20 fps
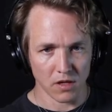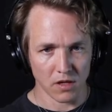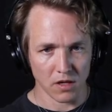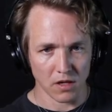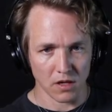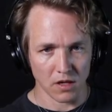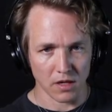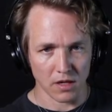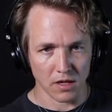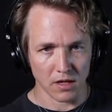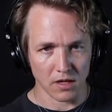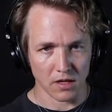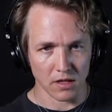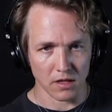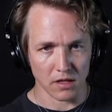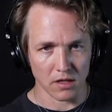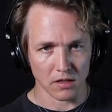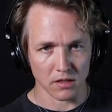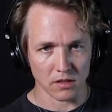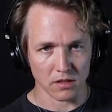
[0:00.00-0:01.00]

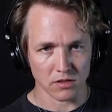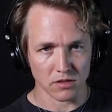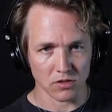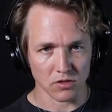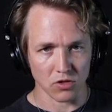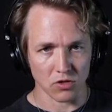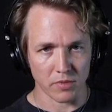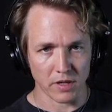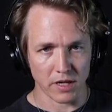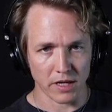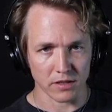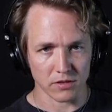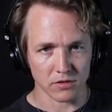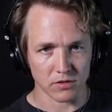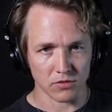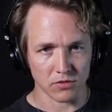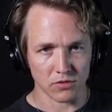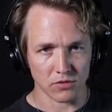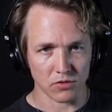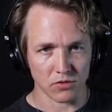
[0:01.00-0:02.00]
And let's go back
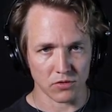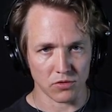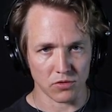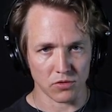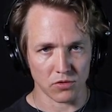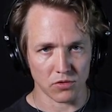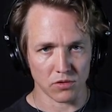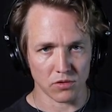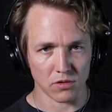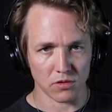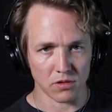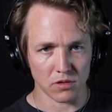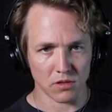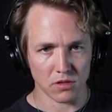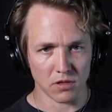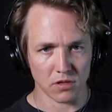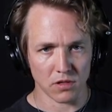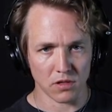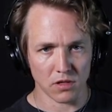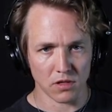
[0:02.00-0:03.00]
to
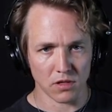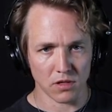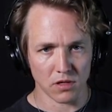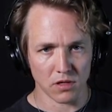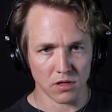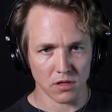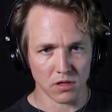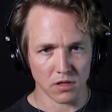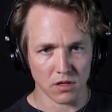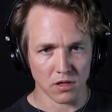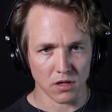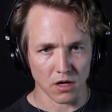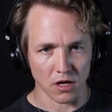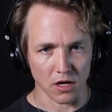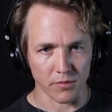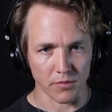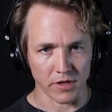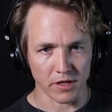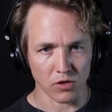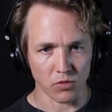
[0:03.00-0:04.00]

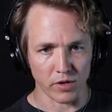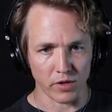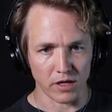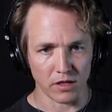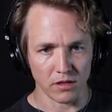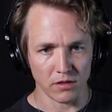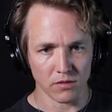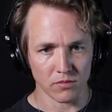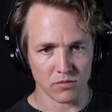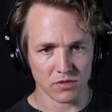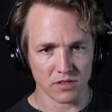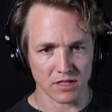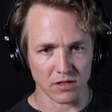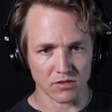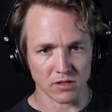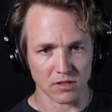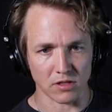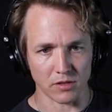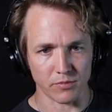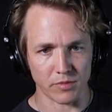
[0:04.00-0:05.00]
Harmony Queen. Sounds a
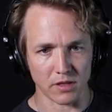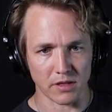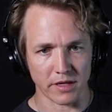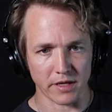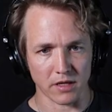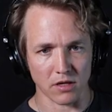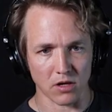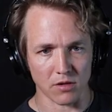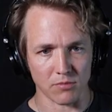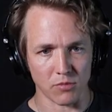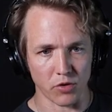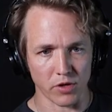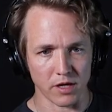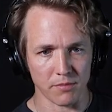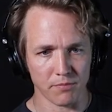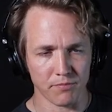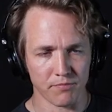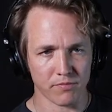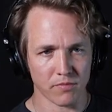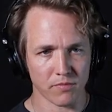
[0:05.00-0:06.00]
little bit like a
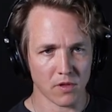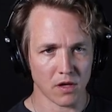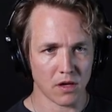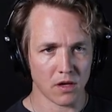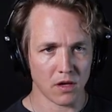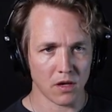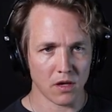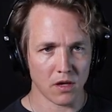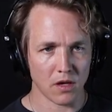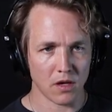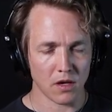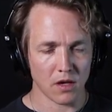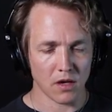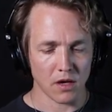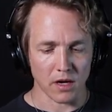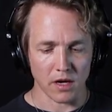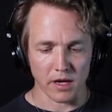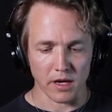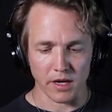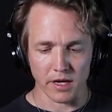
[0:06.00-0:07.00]
harmonium.
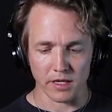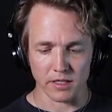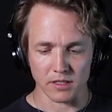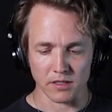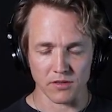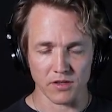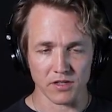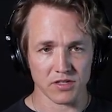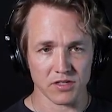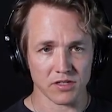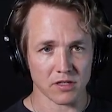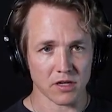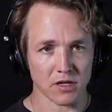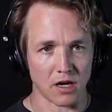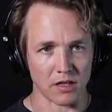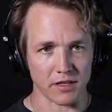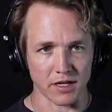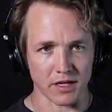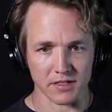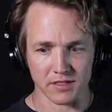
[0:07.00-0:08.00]
And this is a
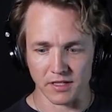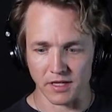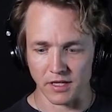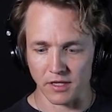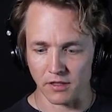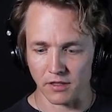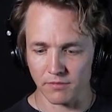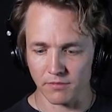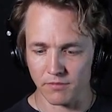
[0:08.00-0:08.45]
Collion scale.